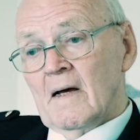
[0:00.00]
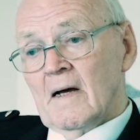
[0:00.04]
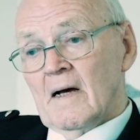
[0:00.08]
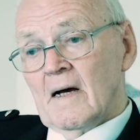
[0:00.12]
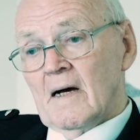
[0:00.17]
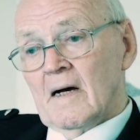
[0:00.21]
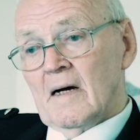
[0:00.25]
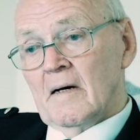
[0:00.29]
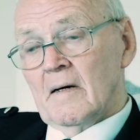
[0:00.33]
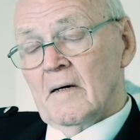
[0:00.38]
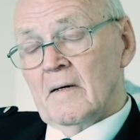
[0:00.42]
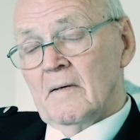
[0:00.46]

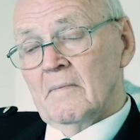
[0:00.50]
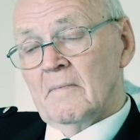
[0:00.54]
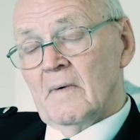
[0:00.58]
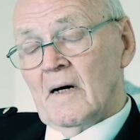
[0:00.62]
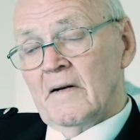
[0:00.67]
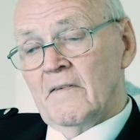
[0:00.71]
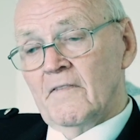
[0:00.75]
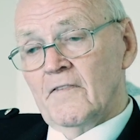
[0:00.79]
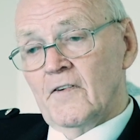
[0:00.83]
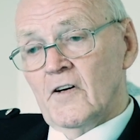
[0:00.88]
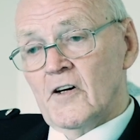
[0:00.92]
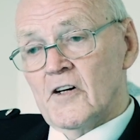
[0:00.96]

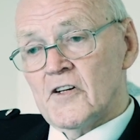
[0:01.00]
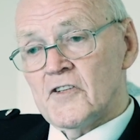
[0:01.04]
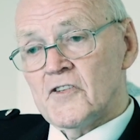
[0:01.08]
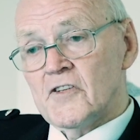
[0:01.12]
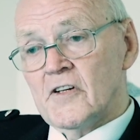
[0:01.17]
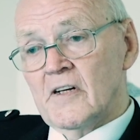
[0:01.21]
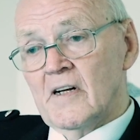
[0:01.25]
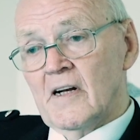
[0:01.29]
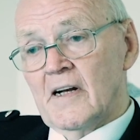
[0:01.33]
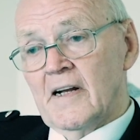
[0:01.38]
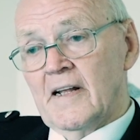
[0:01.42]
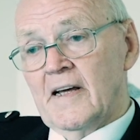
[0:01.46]

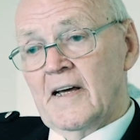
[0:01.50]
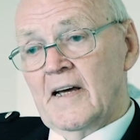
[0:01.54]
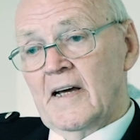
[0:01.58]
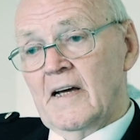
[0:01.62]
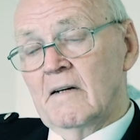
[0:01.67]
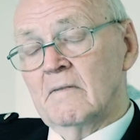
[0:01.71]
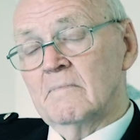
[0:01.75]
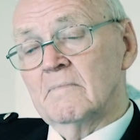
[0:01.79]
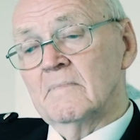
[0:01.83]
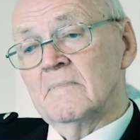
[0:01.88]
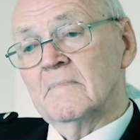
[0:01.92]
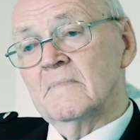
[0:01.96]

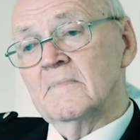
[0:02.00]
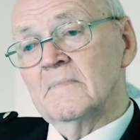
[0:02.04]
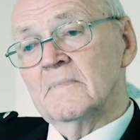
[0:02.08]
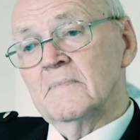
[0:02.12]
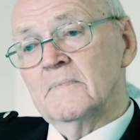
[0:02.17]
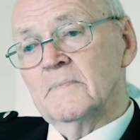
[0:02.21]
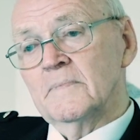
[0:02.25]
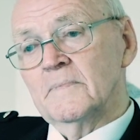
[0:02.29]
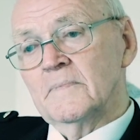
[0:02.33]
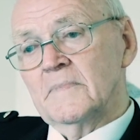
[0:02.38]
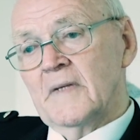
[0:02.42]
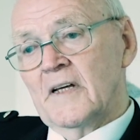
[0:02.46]
Unfortunately,
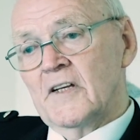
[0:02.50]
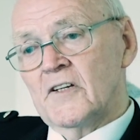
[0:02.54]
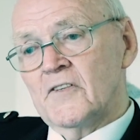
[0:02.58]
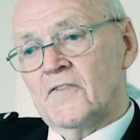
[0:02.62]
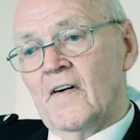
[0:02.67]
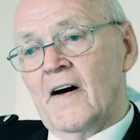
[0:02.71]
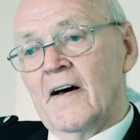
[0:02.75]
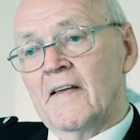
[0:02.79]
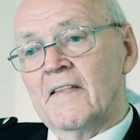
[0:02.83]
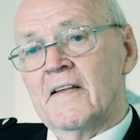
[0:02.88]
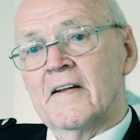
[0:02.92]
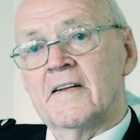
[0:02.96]
his
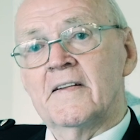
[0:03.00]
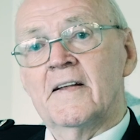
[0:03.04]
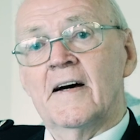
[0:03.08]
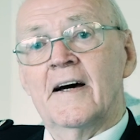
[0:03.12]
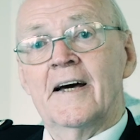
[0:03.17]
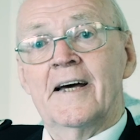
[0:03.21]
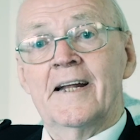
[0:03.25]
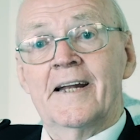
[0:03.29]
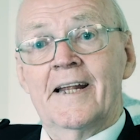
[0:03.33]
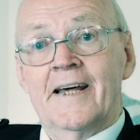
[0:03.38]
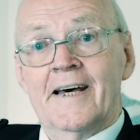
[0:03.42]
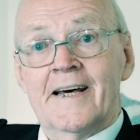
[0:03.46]
father
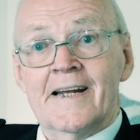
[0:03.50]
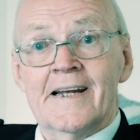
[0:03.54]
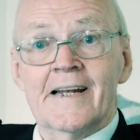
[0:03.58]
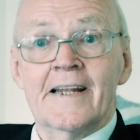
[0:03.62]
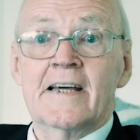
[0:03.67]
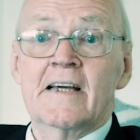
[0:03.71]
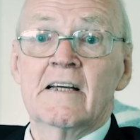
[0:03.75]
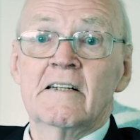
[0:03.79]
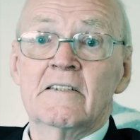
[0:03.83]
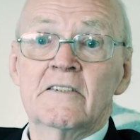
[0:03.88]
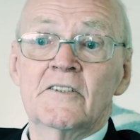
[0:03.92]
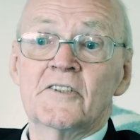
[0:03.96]
died
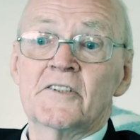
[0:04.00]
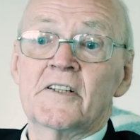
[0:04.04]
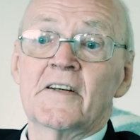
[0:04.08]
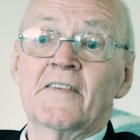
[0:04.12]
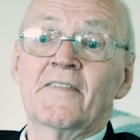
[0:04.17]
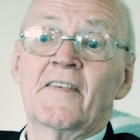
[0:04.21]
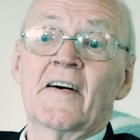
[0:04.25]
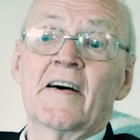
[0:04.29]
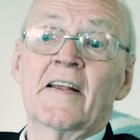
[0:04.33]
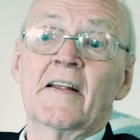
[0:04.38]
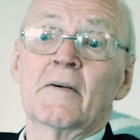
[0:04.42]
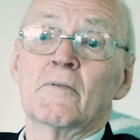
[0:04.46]
early. His
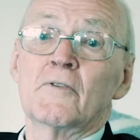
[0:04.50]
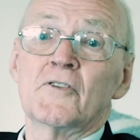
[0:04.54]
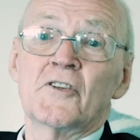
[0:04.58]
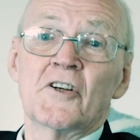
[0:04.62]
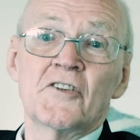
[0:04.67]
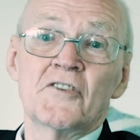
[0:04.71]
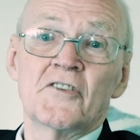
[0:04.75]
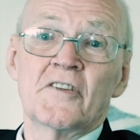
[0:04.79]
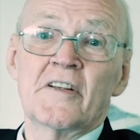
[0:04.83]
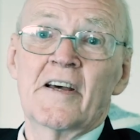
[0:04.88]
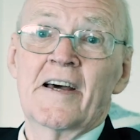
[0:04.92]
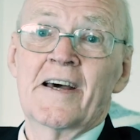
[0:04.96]
father was
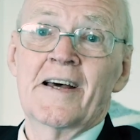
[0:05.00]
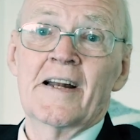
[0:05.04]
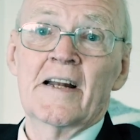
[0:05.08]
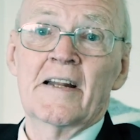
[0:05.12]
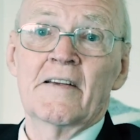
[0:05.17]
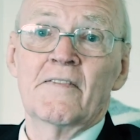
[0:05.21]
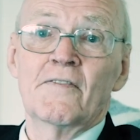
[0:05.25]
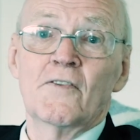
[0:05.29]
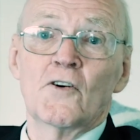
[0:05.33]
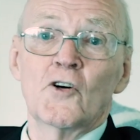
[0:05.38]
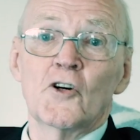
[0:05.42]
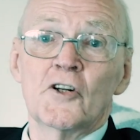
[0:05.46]
just
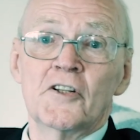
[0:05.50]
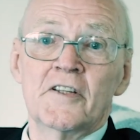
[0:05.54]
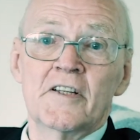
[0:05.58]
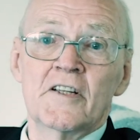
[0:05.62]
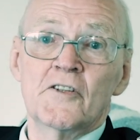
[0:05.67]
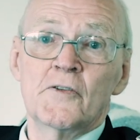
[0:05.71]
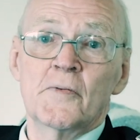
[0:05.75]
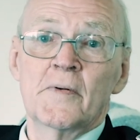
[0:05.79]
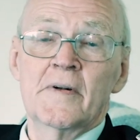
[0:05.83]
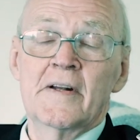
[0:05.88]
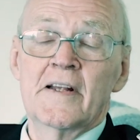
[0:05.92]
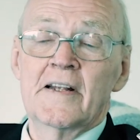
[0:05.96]
early
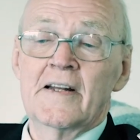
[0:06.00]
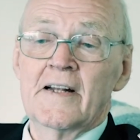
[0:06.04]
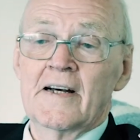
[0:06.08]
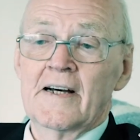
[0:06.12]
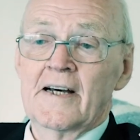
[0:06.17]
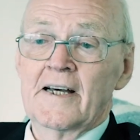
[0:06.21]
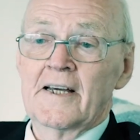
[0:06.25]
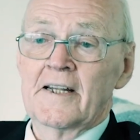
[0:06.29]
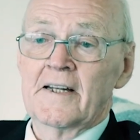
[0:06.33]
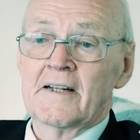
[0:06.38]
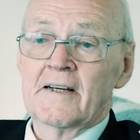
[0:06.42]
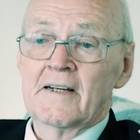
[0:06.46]
40s when he
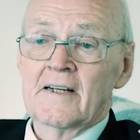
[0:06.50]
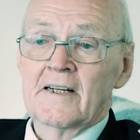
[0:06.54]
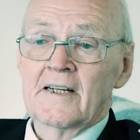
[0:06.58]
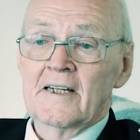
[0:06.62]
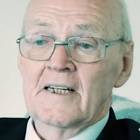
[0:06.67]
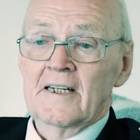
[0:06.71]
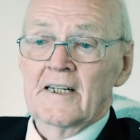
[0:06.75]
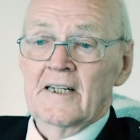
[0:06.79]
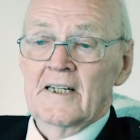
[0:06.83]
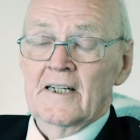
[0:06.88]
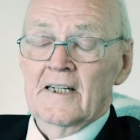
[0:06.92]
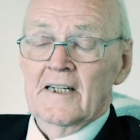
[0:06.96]
died,
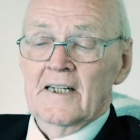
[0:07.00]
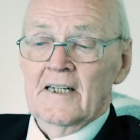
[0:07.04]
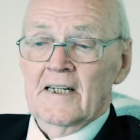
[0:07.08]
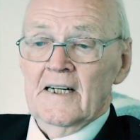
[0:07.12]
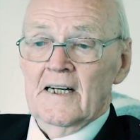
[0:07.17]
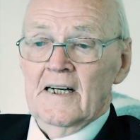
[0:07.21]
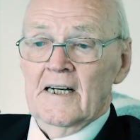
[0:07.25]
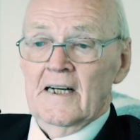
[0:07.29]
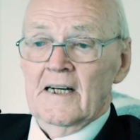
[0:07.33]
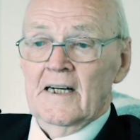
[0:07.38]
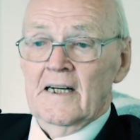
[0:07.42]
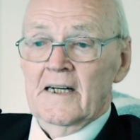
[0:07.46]

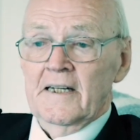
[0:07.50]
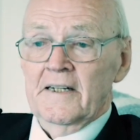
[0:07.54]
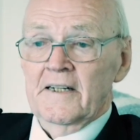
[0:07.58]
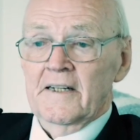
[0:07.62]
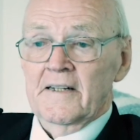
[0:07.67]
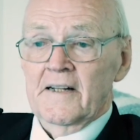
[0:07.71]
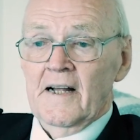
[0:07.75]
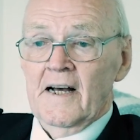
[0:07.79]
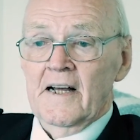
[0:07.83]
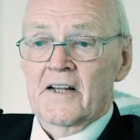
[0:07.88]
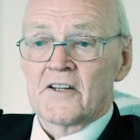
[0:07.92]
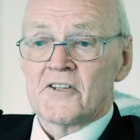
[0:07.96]
and
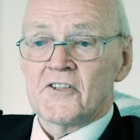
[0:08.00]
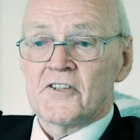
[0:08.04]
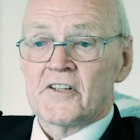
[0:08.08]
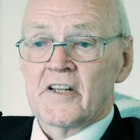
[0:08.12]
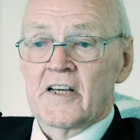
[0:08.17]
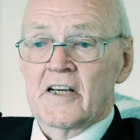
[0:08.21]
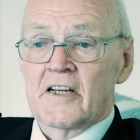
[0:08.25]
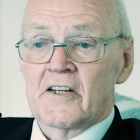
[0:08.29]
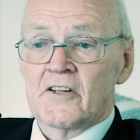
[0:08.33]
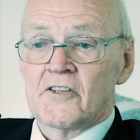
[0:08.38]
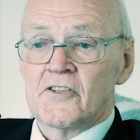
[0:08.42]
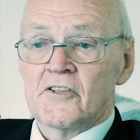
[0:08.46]
at that
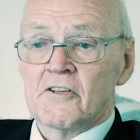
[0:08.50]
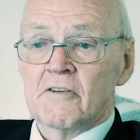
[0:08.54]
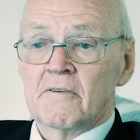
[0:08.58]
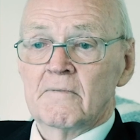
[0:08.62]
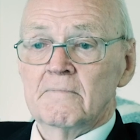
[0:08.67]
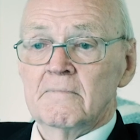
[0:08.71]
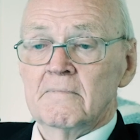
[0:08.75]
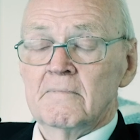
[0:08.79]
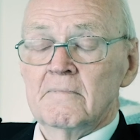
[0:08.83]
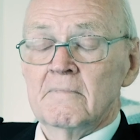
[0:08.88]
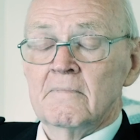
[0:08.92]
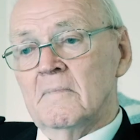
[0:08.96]
stage,
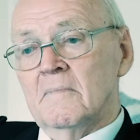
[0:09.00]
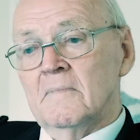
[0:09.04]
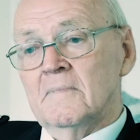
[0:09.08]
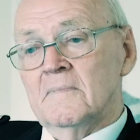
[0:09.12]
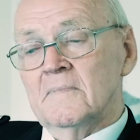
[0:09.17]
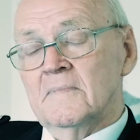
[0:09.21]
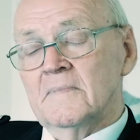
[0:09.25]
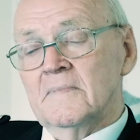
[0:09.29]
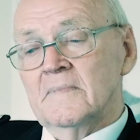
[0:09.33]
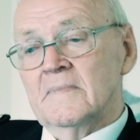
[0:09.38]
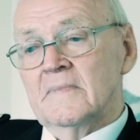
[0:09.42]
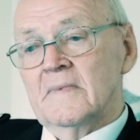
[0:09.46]

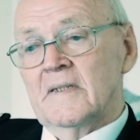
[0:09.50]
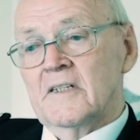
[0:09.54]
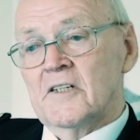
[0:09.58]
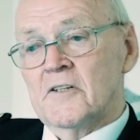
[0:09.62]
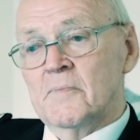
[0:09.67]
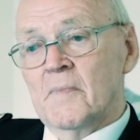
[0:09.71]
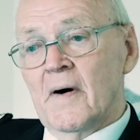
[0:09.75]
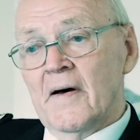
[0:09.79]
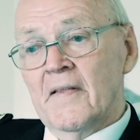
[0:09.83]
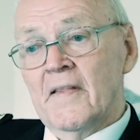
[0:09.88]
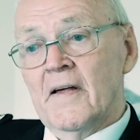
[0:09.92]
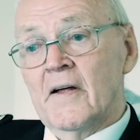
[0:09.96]

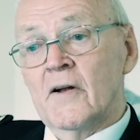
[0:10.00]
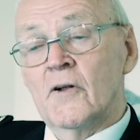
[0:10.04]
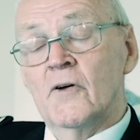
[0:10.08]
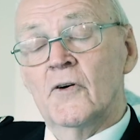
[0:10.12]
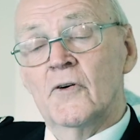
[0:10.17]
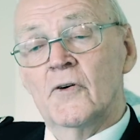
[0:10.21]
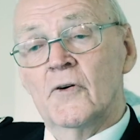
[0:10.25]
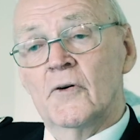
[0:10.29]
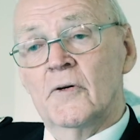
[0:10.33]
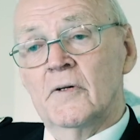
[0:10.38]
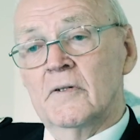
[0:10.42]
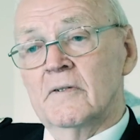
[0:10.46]
his mother,
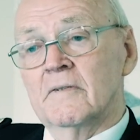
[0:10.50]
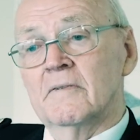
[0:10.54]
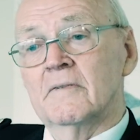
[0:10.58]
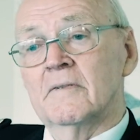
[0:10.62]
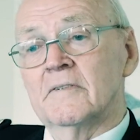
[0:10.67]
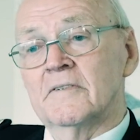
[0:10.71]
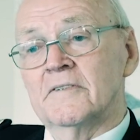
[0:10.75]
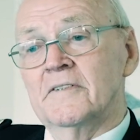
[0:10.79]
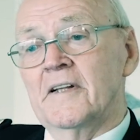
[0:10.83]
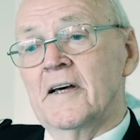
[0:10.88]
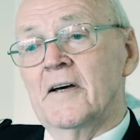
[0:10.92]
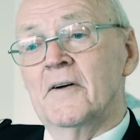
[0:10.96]
who's
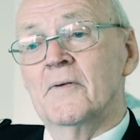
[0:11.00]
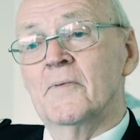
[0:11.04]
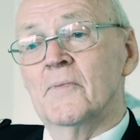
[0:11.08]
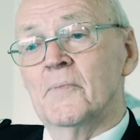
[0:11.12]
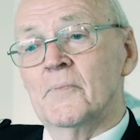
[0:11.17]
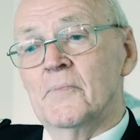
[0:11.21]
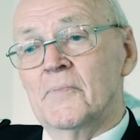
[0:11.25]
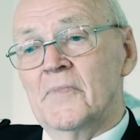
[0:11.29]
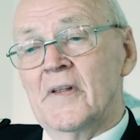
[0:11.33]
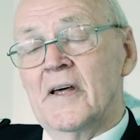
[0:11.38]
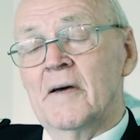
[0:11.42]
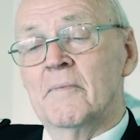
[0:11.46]

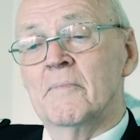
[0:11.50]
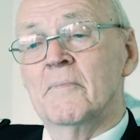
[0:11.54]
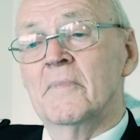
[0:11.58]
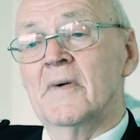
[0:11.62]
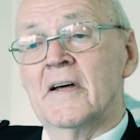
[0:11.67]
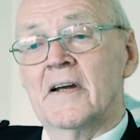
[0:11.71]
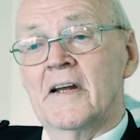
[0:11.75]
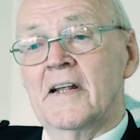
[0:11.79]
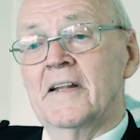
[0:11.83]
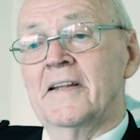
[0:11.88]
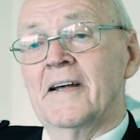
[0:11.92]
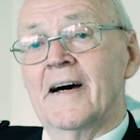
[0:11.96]
named
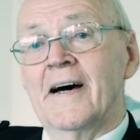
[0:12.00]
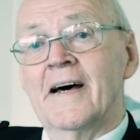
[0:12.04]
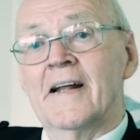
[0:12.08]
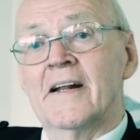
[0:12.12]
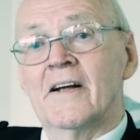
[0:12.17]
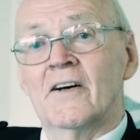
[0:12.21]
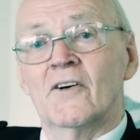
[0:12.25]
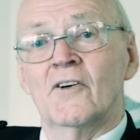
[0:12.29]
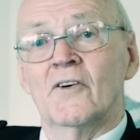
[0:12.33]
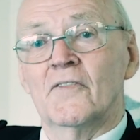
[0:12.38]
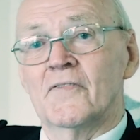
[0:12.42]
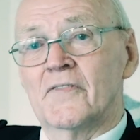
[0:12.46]
Mary
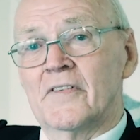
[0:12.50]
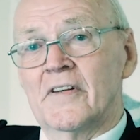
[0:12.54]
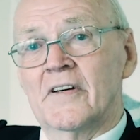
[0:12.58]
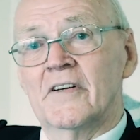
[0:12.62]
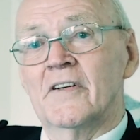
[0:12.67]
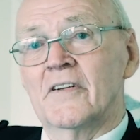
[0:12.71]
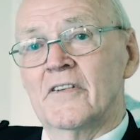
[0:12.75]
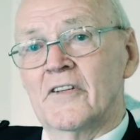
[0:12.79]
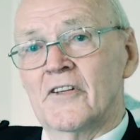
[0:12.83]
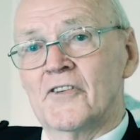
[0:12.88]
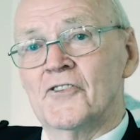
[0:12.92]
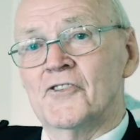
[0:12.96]
Darrach of
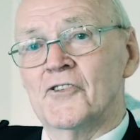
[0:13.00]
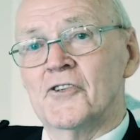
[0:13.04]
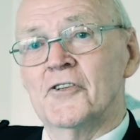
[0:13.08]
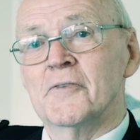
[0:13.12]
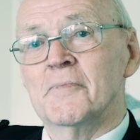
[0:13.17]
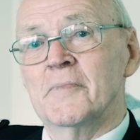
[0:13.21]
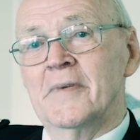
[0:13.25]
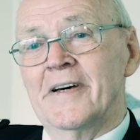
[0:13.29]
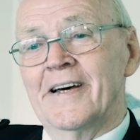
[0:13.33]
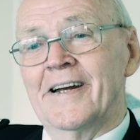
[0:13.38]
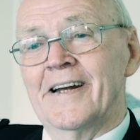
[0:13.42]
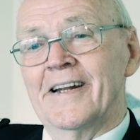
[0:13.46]
the
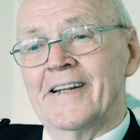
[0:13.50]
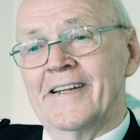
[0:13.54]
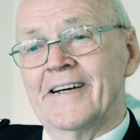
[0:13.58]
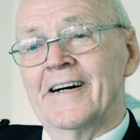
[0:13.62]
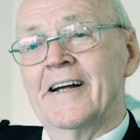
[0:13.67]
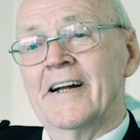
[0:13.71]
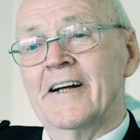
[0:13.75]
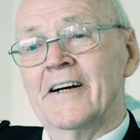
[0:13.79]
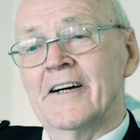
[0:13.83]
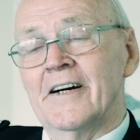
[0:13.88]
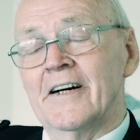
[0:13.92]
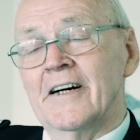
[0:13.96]
tune Mary
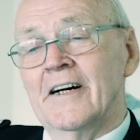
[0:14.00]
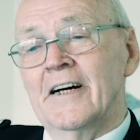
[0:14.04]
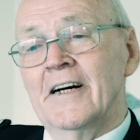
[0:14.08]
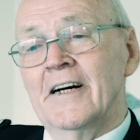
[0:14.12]
Darrach,